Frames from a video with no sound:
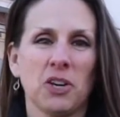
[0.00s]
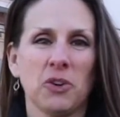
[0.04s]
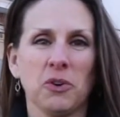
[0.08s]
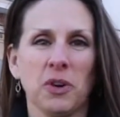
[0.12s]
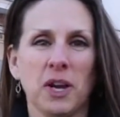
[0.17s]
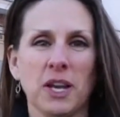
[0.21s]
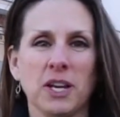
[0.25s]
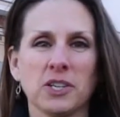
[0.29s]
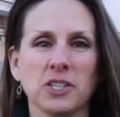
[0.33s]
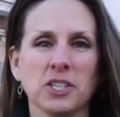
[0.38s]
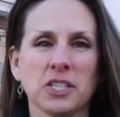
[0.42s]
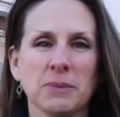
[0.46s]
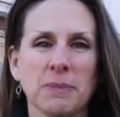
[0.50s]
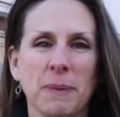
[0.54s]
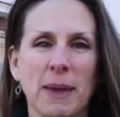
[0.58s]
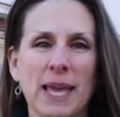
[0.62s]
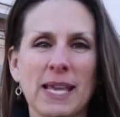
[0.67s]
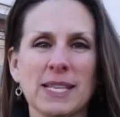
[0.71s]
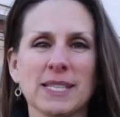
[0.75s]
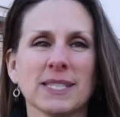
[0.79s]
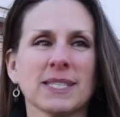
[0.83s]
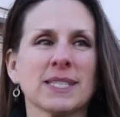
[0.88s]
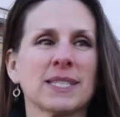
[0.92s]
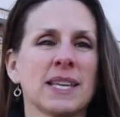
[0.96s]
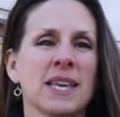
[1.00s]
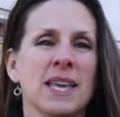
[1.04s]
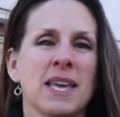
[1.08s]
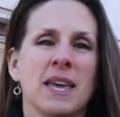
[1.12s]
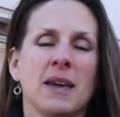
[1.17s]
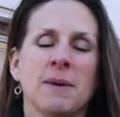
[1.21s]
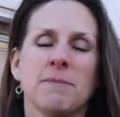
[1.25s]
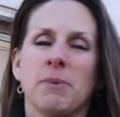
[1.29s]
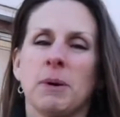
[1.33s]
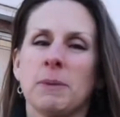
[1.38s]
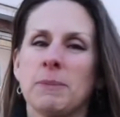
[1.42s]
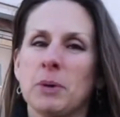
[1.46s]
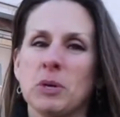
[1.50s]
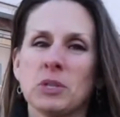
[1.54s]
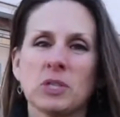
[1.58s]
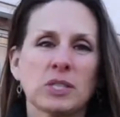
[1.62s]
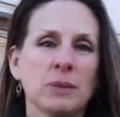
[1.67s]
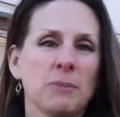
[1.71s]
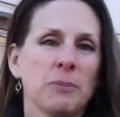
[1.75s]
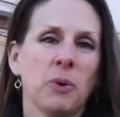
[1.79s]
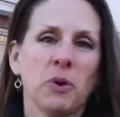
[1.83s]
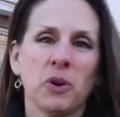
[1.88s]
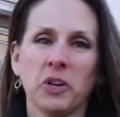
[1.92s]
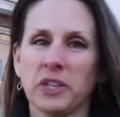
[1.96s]
creator space, but most
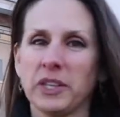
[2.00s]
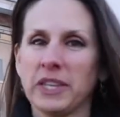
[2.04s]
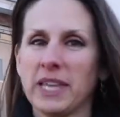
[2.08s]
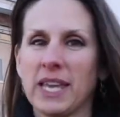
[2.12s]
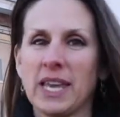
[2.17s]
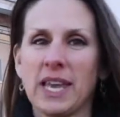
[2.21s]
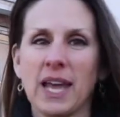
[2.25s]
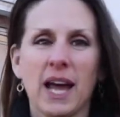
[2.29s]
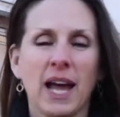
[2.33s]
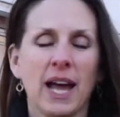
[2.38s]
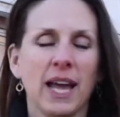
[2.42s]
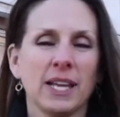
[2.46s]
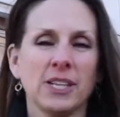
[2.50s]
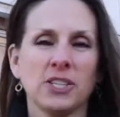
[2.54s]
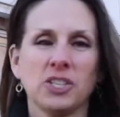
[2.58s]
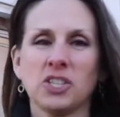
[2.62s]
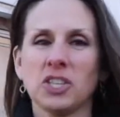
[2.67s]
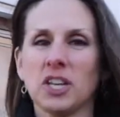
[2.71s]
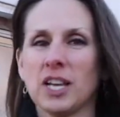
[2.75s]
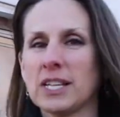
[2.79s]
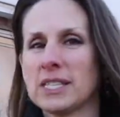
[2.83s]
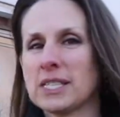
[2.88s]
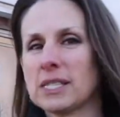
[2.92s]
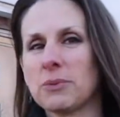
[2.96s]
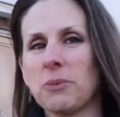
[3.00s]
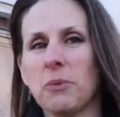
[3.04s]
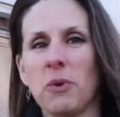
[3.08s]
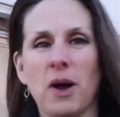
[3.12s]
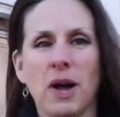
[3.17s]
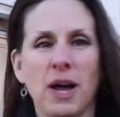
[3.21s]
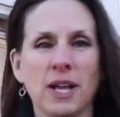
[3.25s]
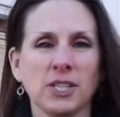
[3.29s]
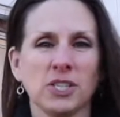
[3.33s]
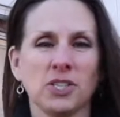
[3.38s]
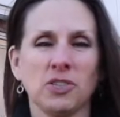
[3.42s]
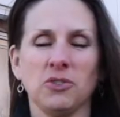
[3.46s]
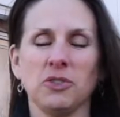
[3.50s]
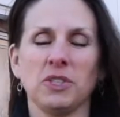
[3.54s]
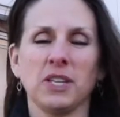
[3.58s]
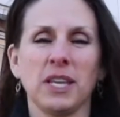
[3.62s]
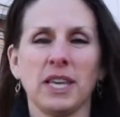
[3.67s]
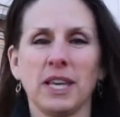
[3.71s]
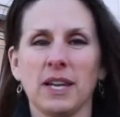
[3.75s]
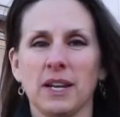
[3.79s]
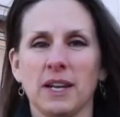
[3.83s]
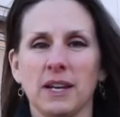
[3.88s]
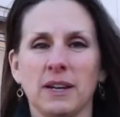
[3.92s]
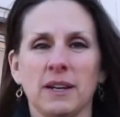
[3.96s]
importantly I just want
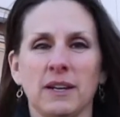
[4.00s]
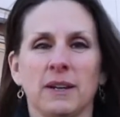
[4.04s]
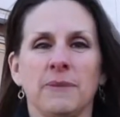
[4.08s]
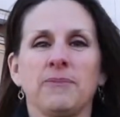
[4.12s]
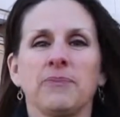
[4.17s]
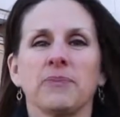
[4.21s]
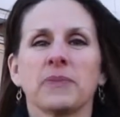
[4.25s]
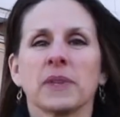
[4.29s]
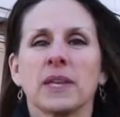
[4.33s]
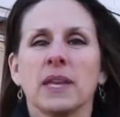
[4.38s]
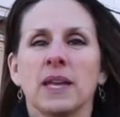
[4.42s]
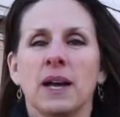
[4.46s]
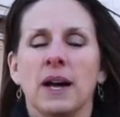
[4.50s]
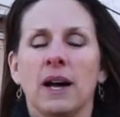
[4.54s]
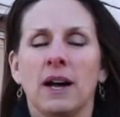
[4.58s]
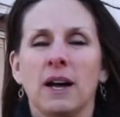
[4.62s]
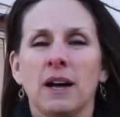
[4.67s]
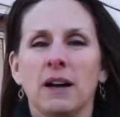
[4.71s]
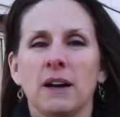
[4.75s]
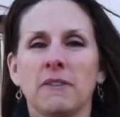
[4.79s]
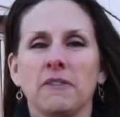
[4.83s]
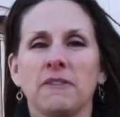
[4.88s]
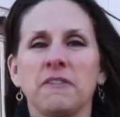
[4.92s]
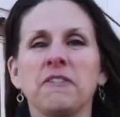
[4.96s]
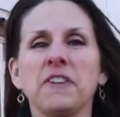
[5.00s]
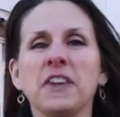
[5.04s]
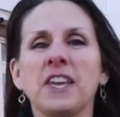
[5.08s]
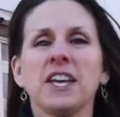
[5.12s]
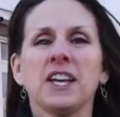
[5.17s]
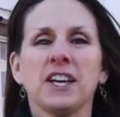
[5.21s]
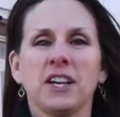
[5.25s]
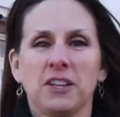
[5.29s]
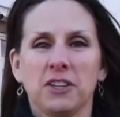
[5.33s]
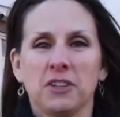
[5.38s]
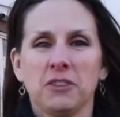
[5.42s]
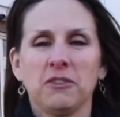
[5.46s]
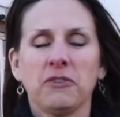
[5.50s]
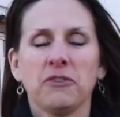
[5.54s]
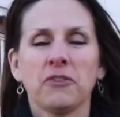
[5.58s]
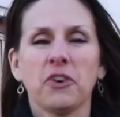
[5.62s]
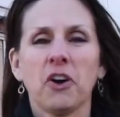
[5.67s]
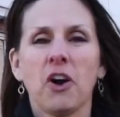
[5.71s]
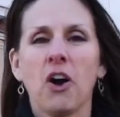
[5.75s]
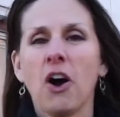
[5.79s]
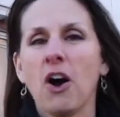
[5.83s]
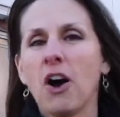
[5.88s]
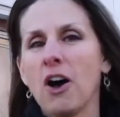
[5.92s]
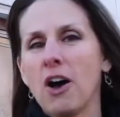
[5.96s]
you to get a feel
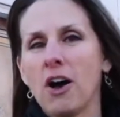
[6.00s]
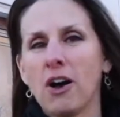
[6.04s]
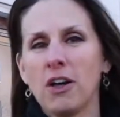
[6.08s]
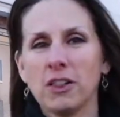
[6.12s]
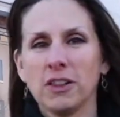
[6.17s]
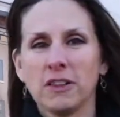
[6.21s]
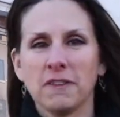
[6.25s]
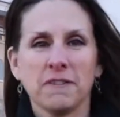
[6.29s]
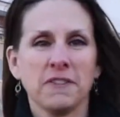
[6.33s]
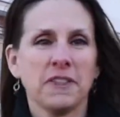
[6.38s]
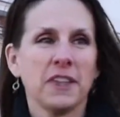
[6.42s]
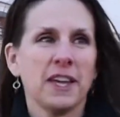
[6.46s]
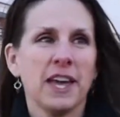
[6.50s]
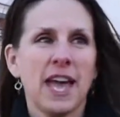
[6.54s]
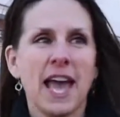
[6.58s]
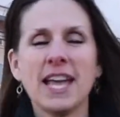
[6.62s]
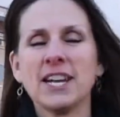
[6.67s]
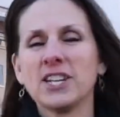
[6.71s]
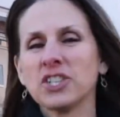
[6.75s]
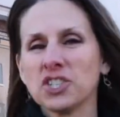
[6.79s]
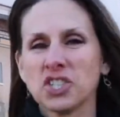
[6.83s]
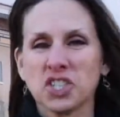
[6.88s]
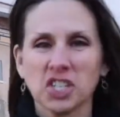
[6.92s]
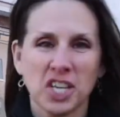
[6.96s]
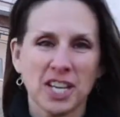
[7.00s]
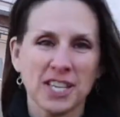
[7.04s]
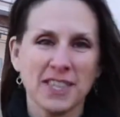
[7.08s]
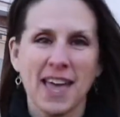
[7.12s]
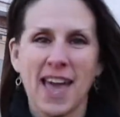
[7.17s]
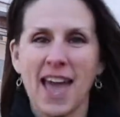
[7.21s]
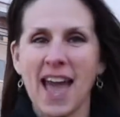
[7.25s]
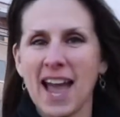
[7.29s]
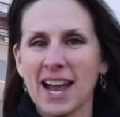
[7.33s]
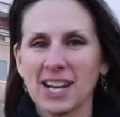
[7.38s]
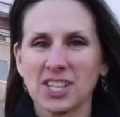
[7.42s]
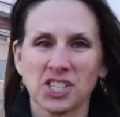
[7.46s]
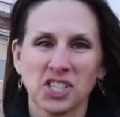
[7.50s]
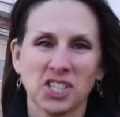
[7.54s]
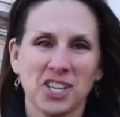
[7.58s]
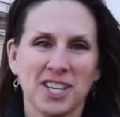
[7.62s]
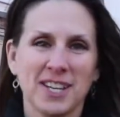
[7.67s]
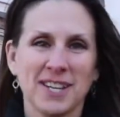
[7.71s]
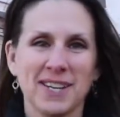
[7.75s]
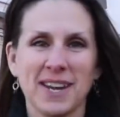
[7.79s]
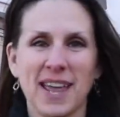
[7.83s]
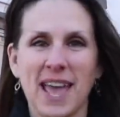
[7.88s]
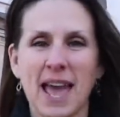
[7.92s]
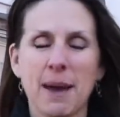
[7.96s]
for all of the energy and the
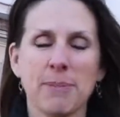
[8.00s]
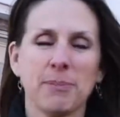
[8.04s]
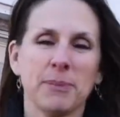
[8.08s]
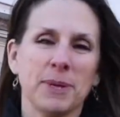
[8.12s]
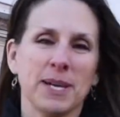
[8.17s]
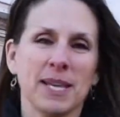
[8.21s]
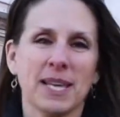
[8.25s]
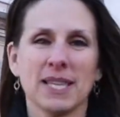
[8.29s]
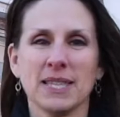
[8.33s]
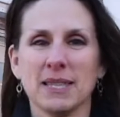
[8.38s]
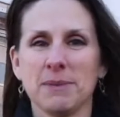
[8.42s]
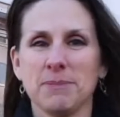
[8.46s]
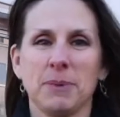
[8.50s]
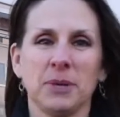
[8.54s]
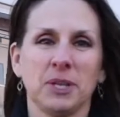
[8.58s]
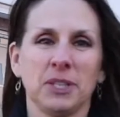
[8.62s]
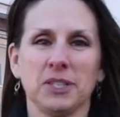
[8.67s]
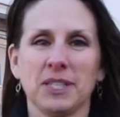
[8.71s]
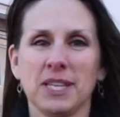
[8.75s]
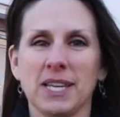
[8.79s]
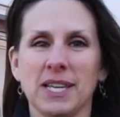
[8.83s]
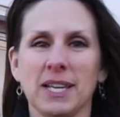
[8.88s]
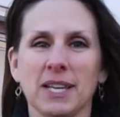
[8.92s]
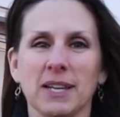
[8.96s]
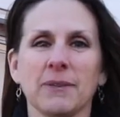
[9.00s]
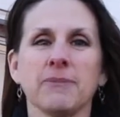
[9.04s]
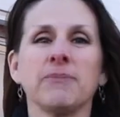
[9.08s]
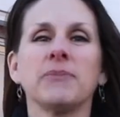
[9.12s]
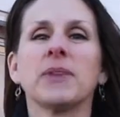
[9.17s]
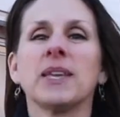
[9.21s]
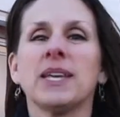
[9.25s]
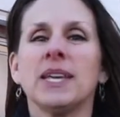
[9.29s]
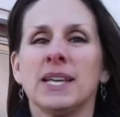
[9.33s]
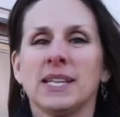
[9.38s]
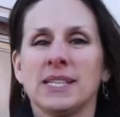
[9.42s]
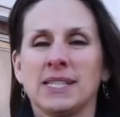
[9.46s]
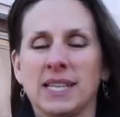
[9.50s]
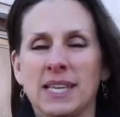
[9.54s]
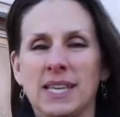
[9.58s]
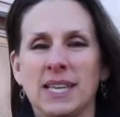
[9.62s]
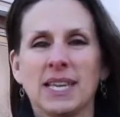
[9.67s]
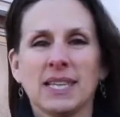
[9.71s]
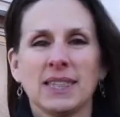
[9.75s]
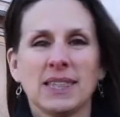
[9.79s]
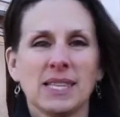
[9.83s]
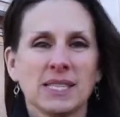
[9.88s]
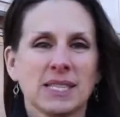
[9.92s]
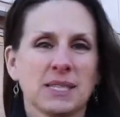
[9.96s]
action happening in the building to
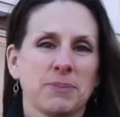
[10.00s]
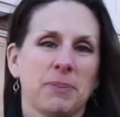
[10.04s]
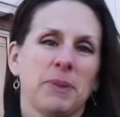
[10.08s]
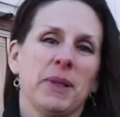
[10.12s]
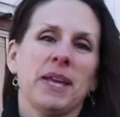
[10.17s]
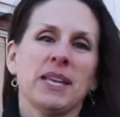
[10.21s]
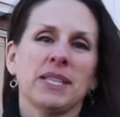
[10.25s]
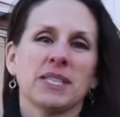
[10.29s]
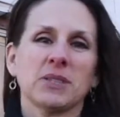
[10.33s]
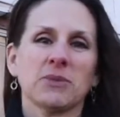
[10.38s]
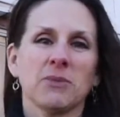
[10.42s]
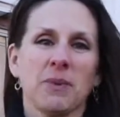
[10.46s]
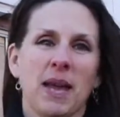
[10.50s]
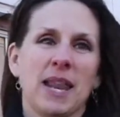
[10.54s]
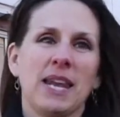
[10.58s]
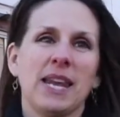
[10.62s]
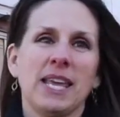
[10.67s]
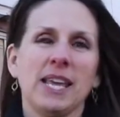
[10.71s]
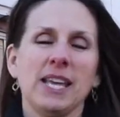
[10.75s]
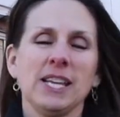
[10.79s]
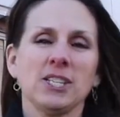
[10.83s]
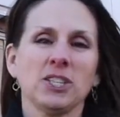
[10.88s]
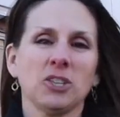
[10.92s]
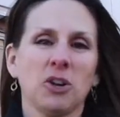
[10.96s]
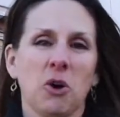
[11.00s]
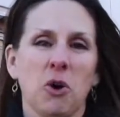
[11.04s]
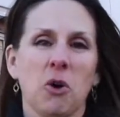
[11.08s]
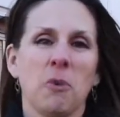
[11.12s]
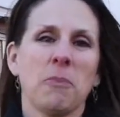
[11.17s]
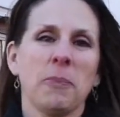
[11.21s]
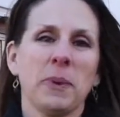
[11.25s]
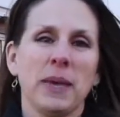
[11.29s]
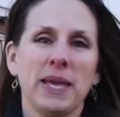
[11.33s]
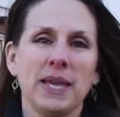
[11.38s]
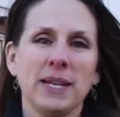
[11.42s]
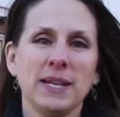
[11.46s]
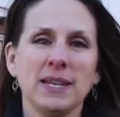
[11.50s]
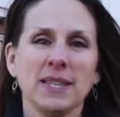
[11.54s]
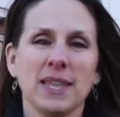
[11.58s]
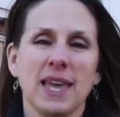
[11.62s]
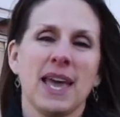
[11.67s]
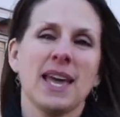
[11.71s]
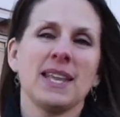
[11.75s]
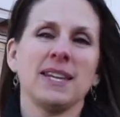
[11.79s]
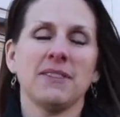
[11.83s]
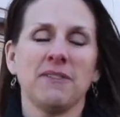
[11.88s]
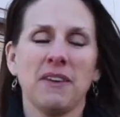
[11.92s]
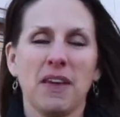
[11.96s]
get this place ready to open the
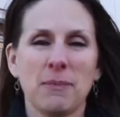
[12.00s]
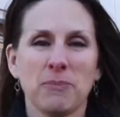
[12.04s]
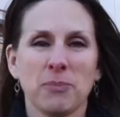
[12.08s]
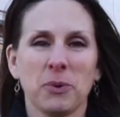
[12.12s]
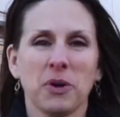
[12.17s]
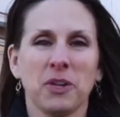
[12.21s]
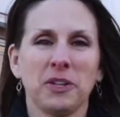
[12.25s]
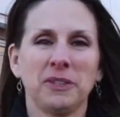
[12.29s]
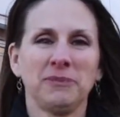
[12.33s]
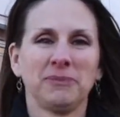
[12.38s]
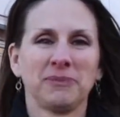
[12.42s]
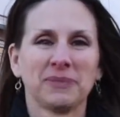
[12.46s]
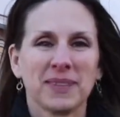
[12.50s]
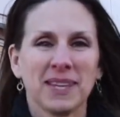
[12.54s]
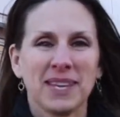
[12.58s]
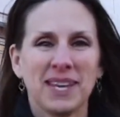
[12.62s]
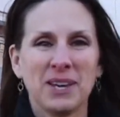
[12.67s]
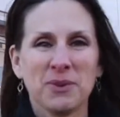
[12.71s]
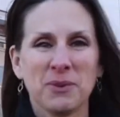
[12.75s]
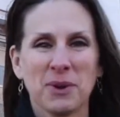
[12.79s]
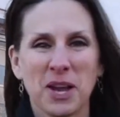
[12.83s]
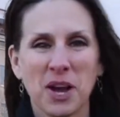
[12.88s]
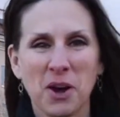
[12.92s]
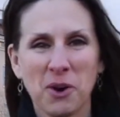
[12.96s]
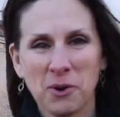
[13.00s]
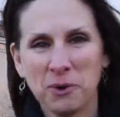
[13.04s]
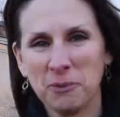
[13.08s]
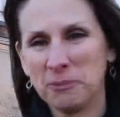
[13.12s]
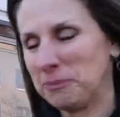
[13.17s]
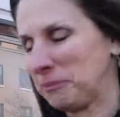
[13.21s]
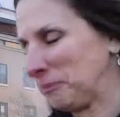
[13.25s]
end of April. Here we go.